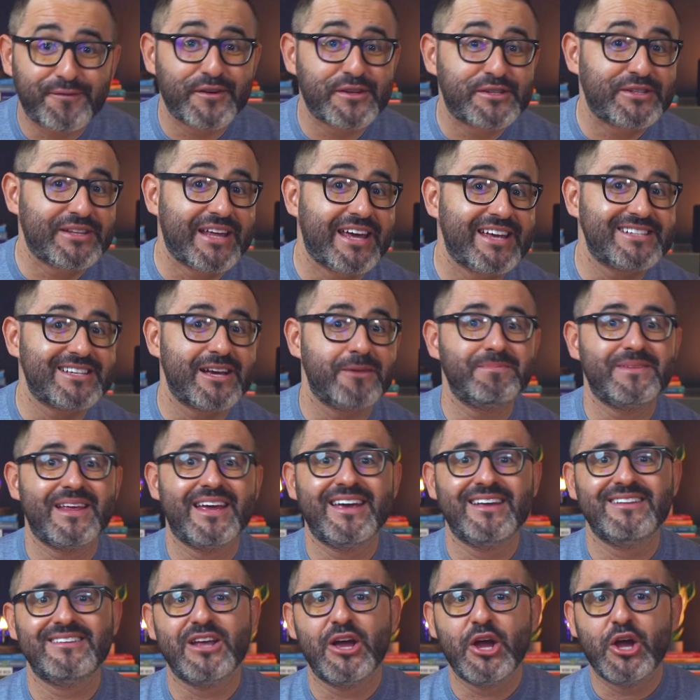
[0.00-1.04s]
for today's
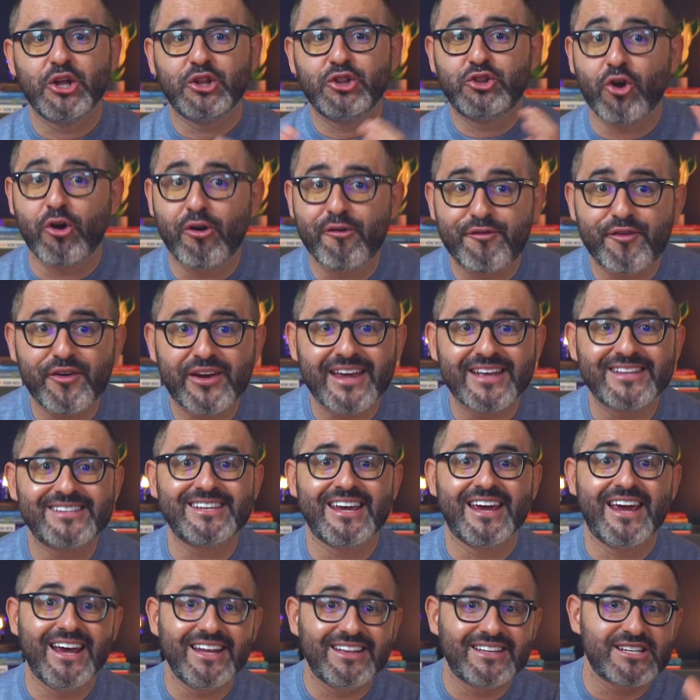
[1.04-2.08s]
update. Don't forget to
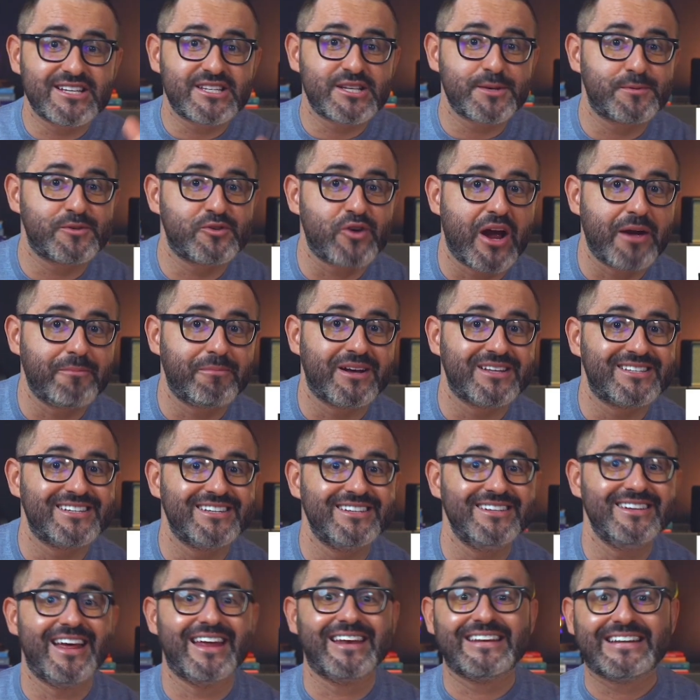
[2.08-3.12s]
hit the subscribe
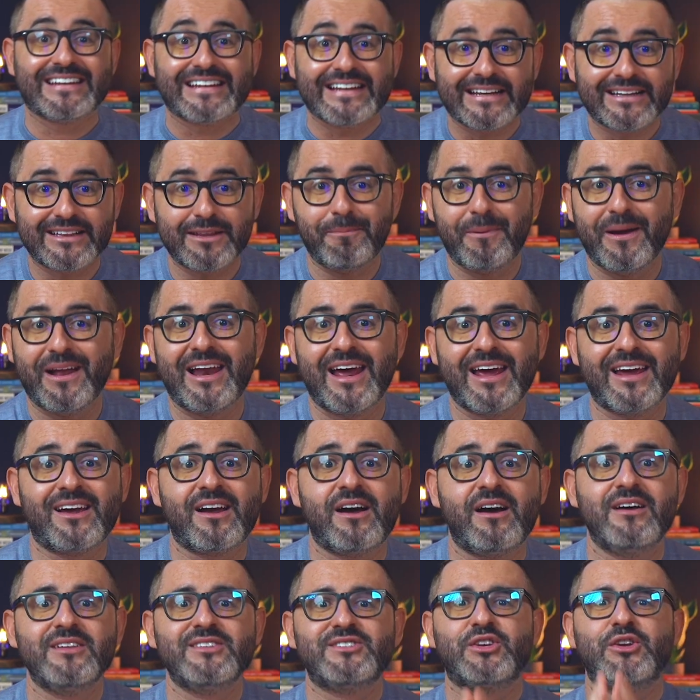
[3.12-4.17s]
button and click the bell
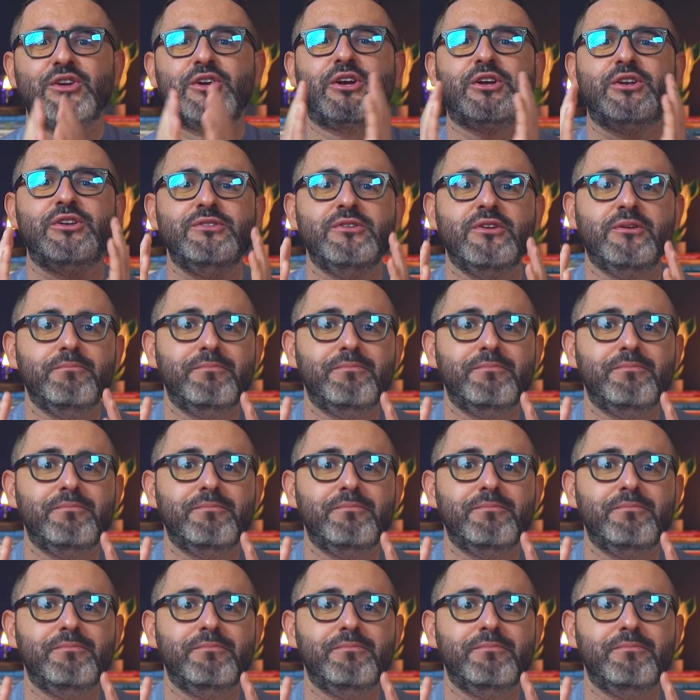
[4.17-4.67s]
icon so you can